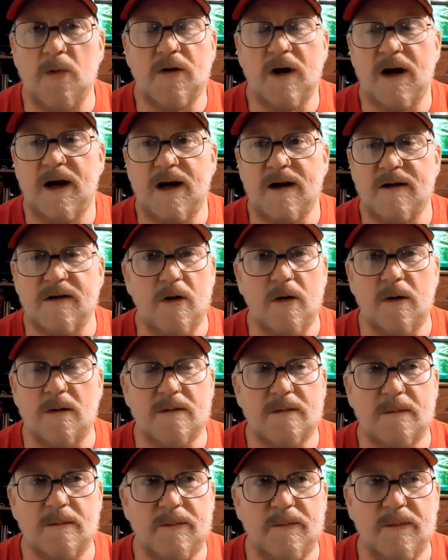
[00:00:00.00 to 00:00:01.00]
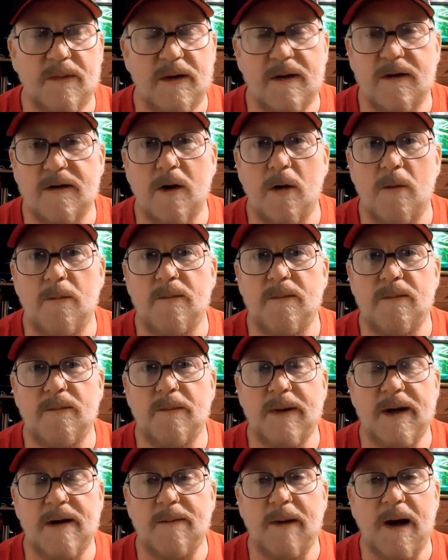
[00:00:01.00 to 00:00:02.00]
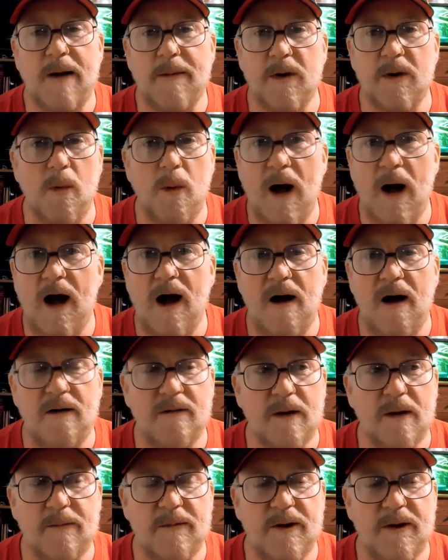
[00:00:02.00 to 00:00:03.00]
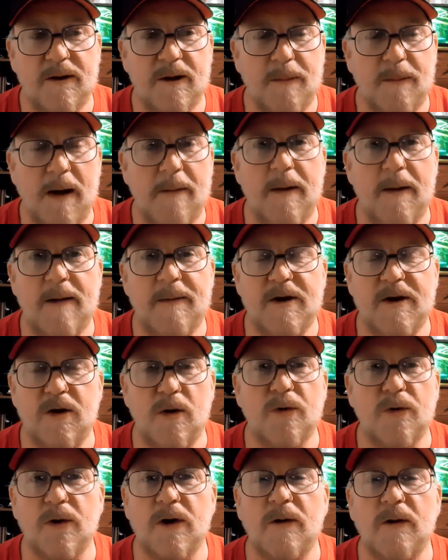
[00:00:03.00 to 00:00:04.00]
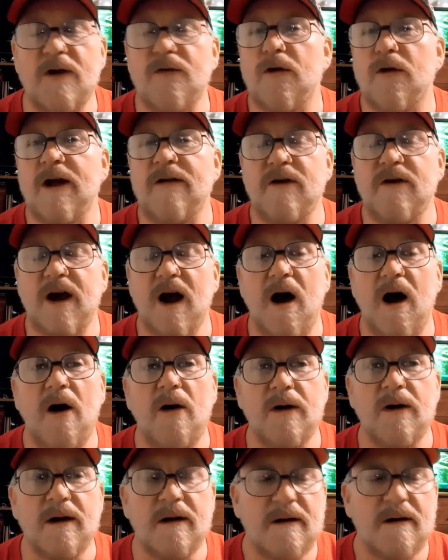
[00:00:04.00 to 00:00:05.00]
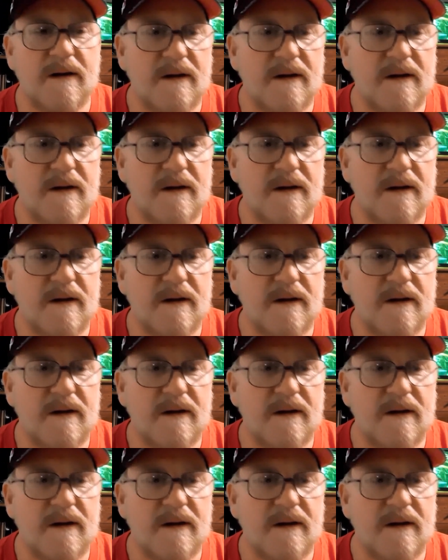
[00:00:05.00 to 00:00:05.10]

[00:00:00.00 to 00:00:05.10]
tell you, it's gonna be probably a while. It probably maybe 2 or 3 weeks before they even call you.